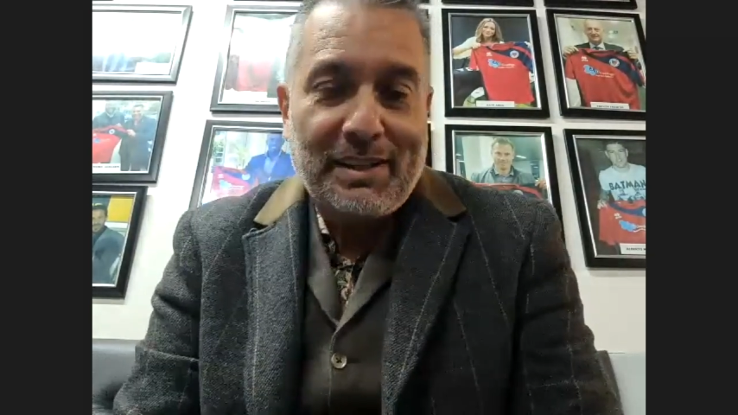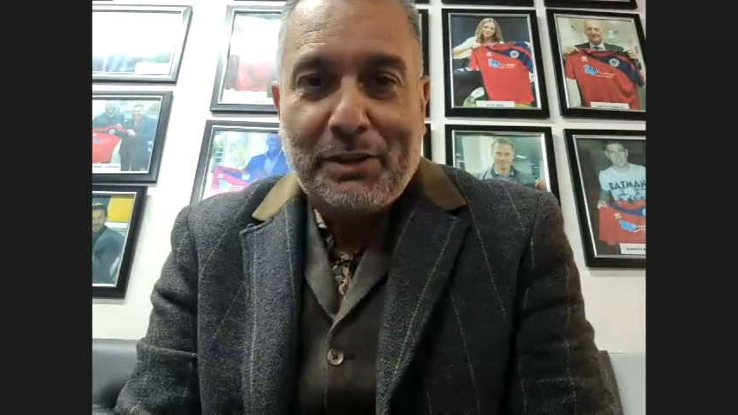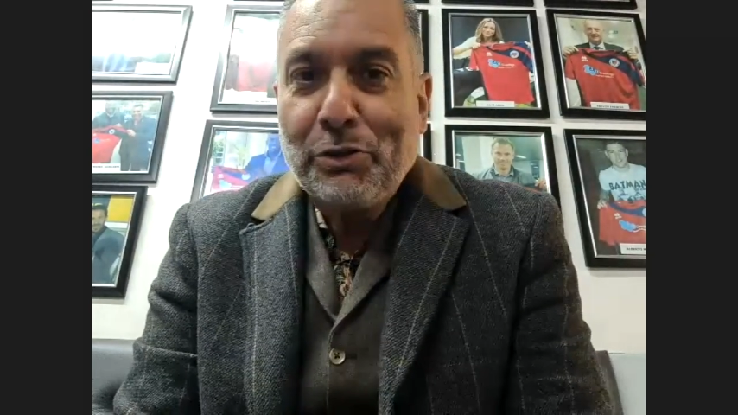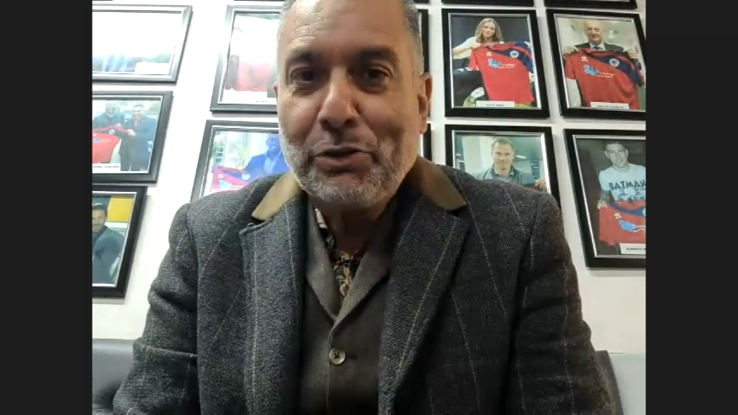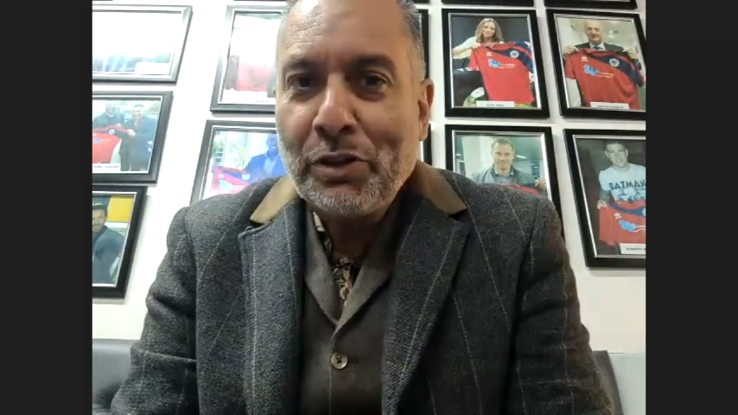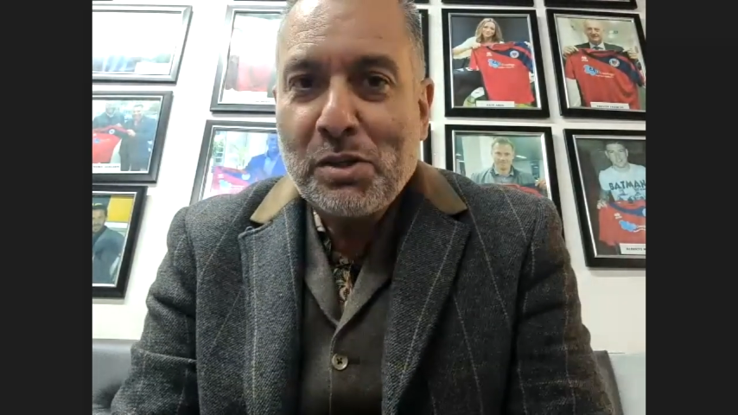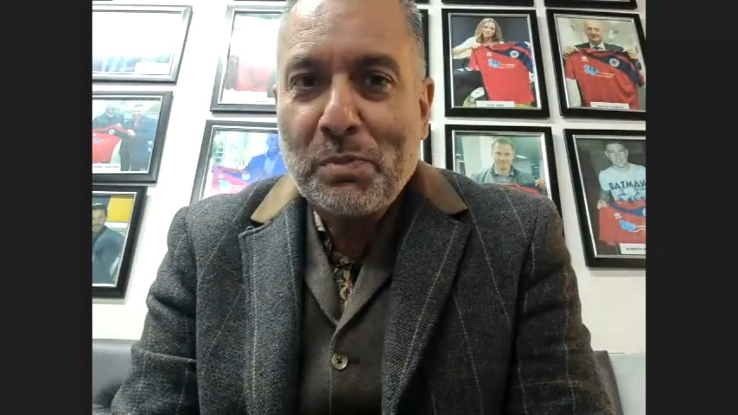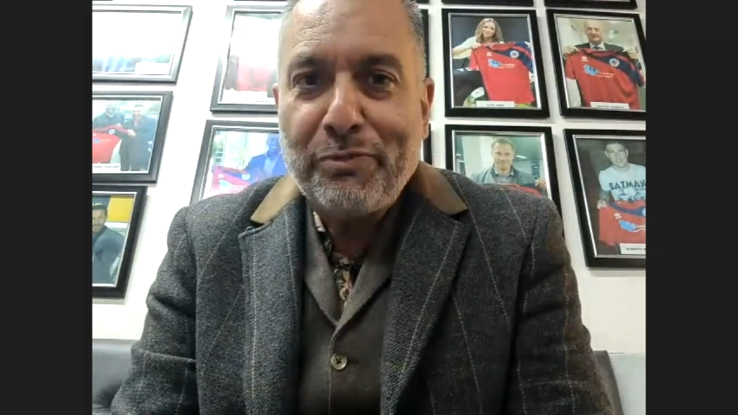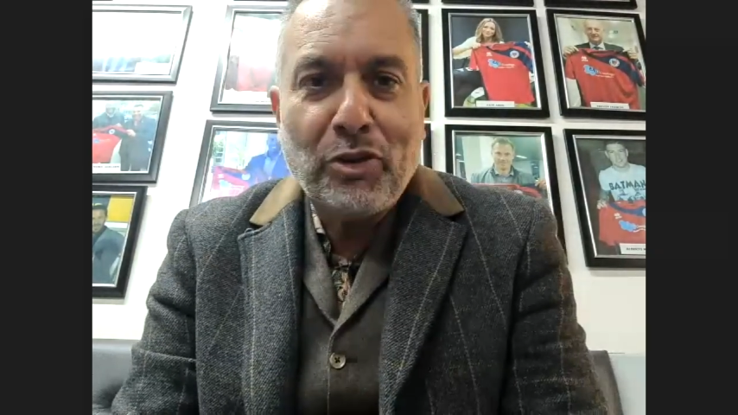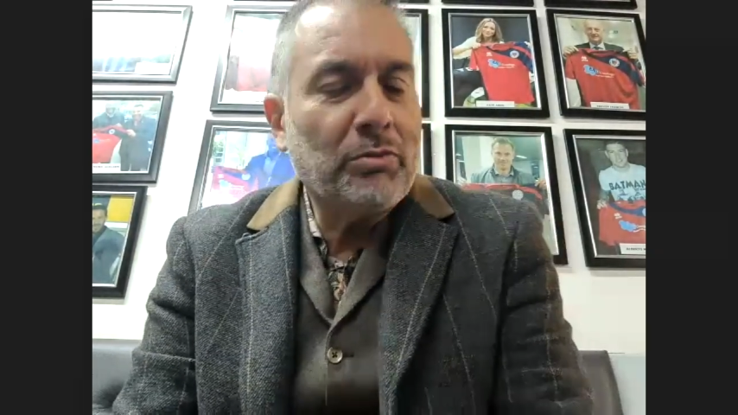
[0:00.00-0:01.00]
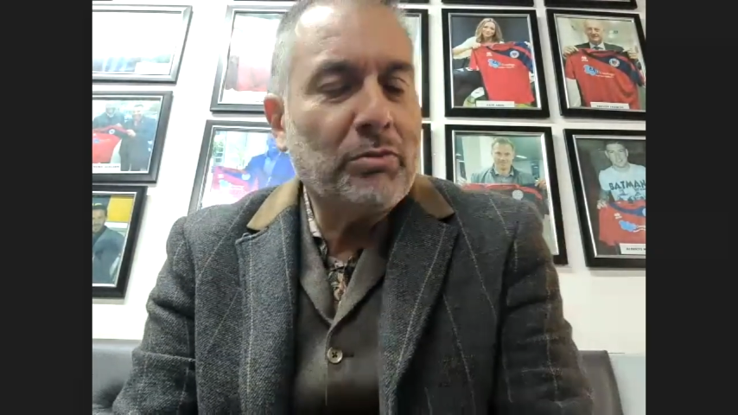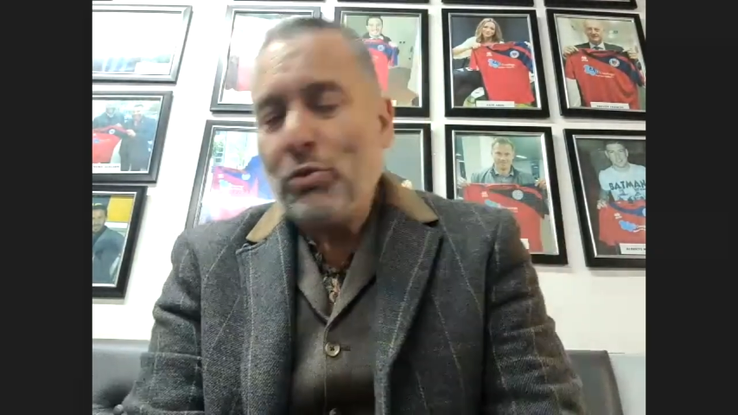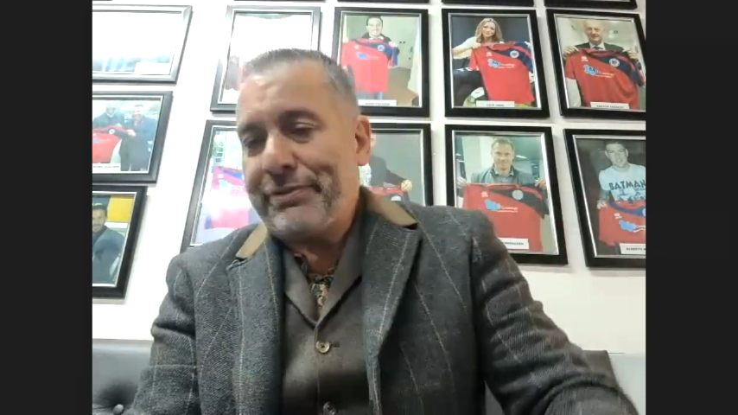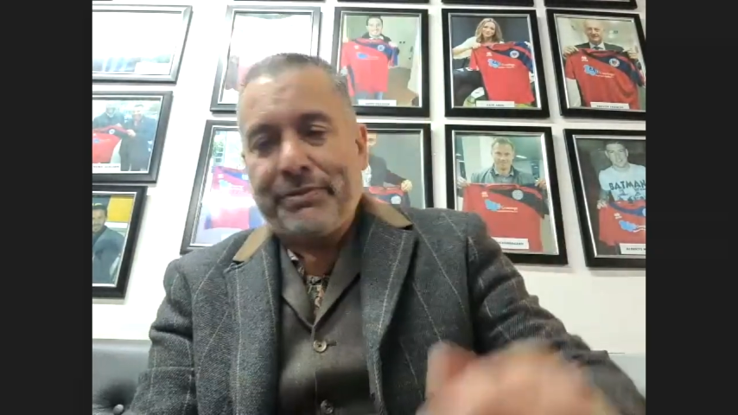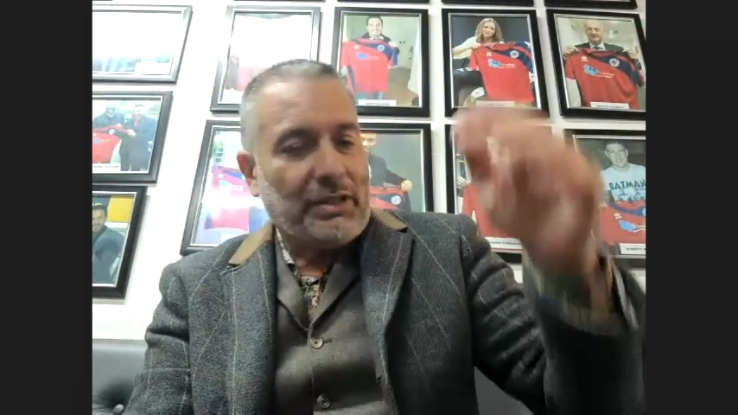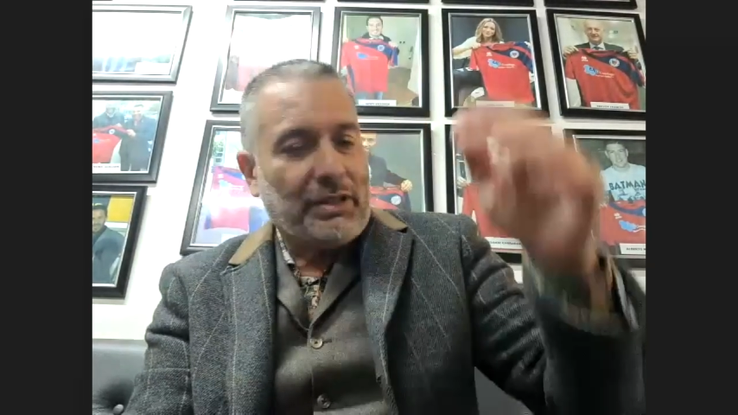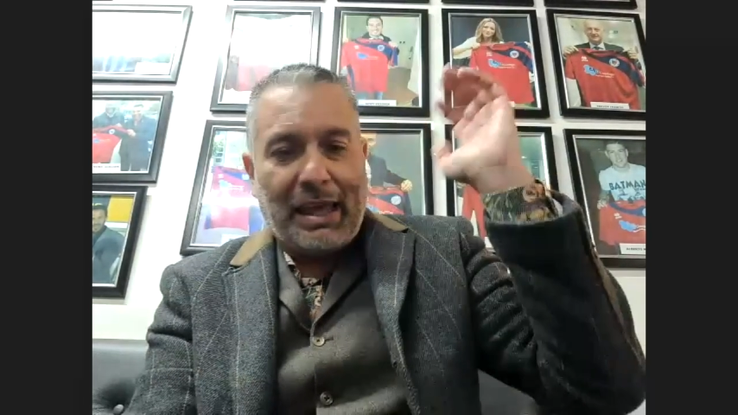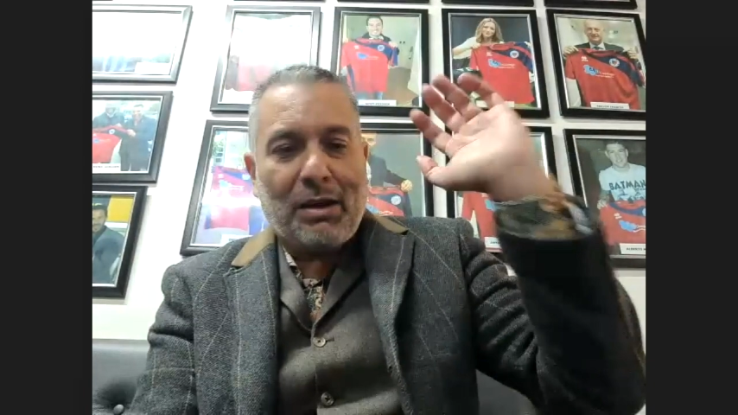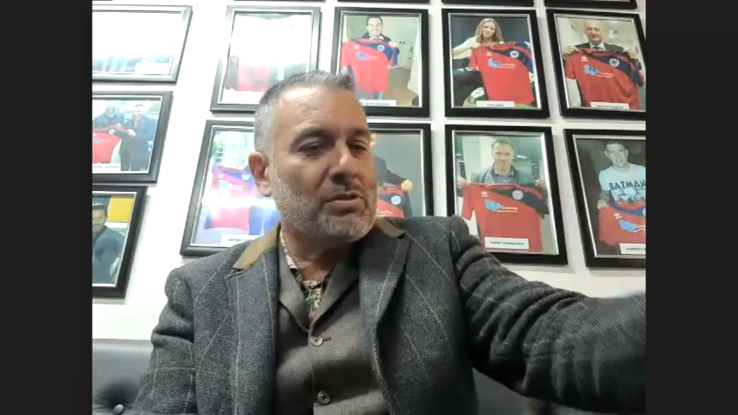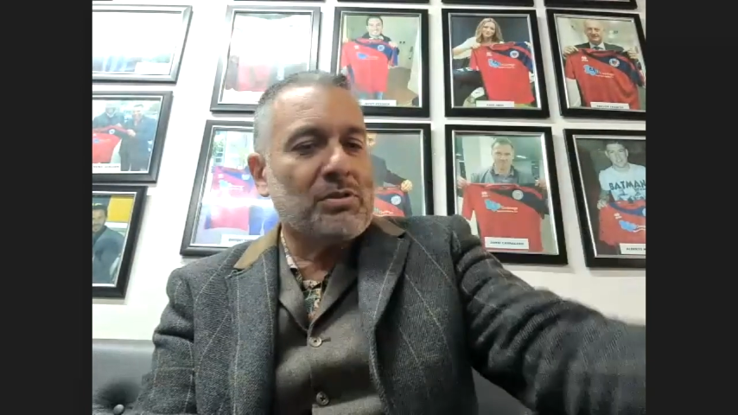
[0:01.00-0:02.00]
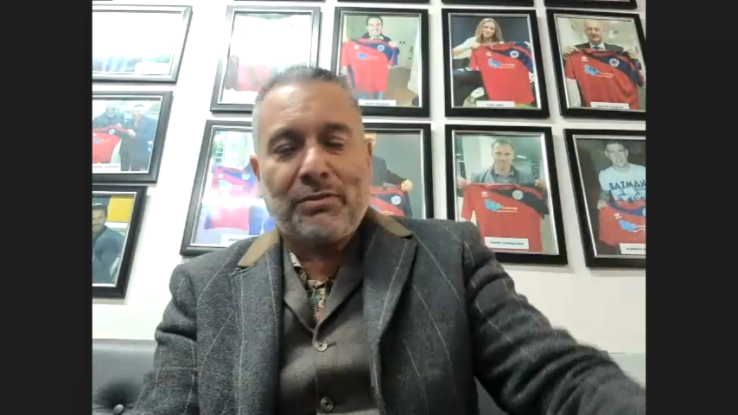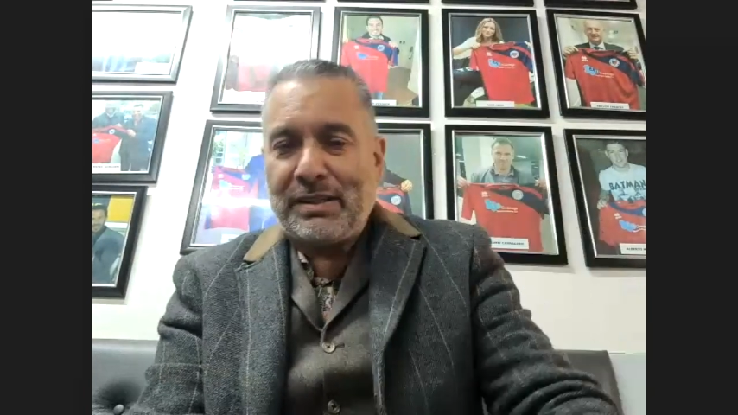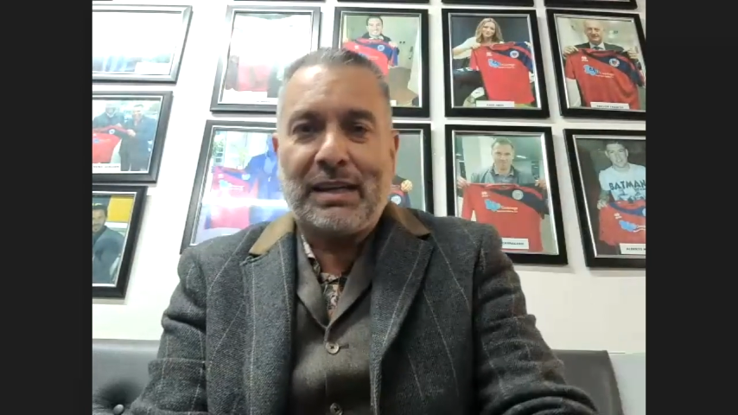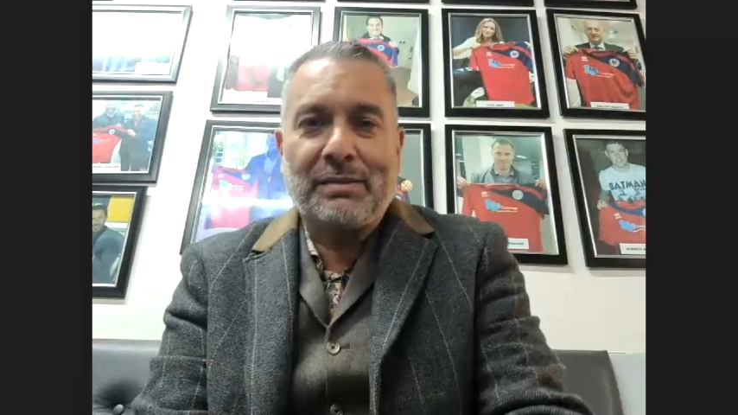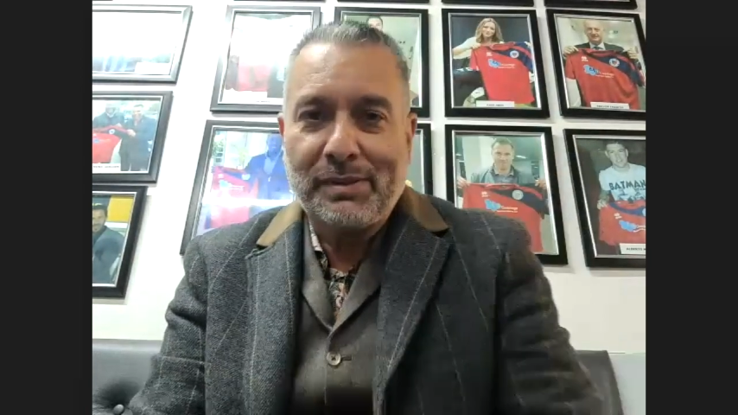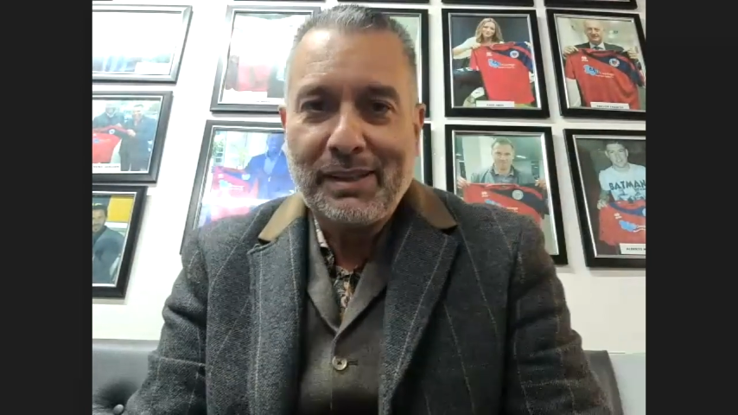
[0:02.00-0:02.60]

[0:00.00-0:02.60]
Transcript: You've done this before? Oh, thousands of times.